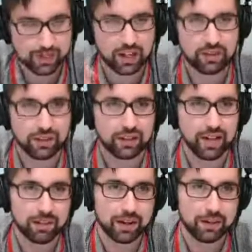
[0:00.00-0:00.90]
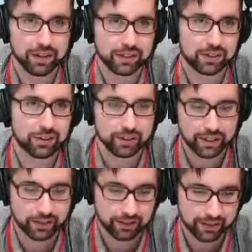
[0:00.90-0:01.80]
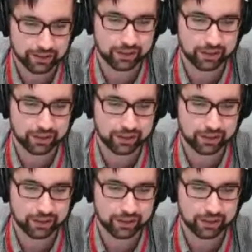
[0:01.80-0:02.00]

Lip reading: We covered it a lot, but I want to. It's good to reiterate.